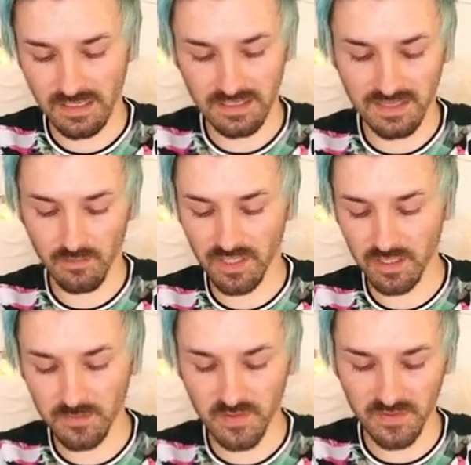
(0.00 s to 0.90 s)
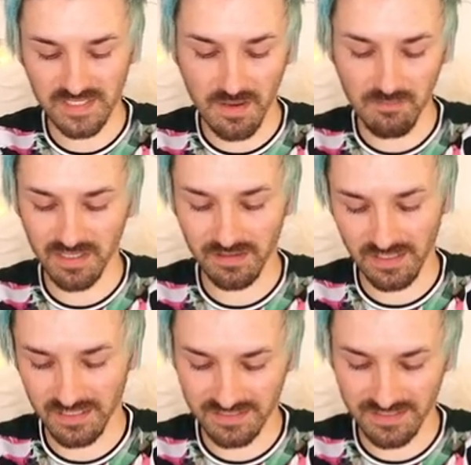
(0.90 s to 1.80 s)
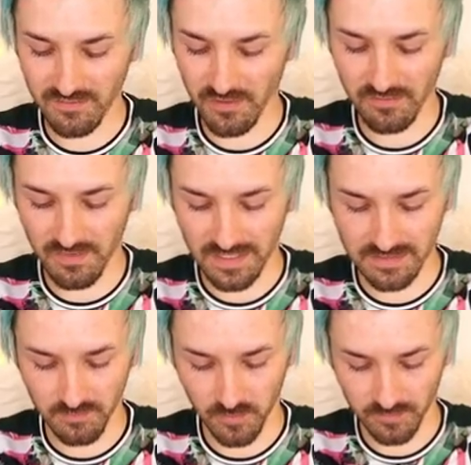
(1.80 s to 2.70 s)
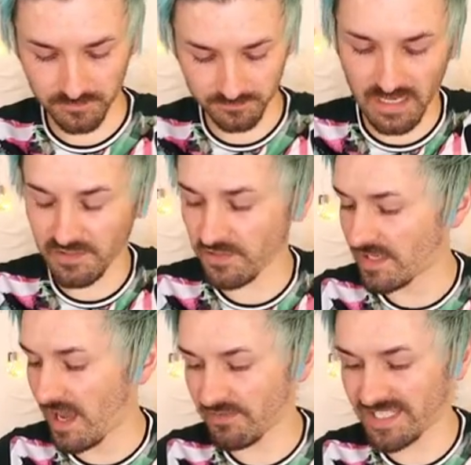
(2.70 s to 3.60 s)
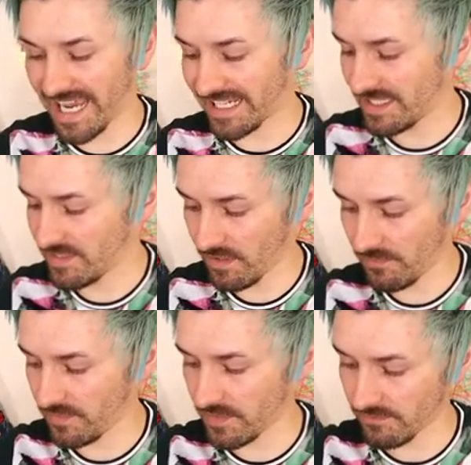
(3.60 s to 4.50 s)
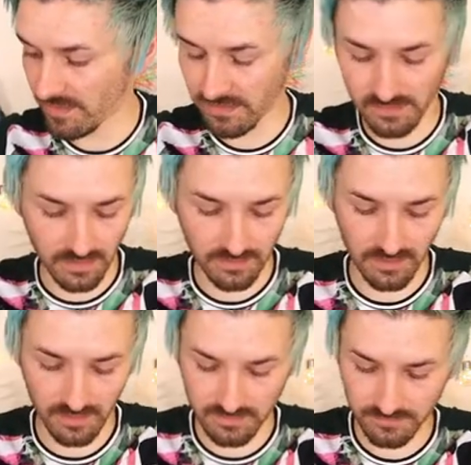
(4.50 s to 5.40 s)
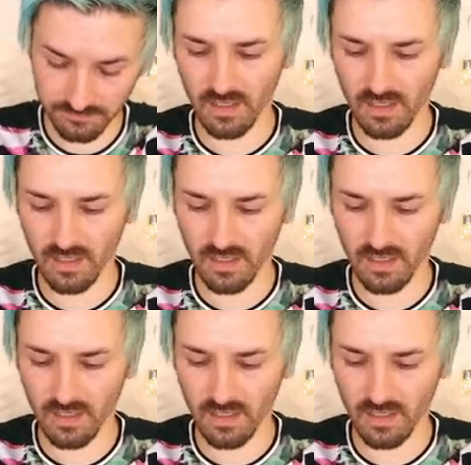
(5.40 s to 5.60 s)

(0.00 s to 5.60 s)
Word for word: is that when it comes to assembling things, it's very flexible and it doesn't have a tacky surface or anything like that.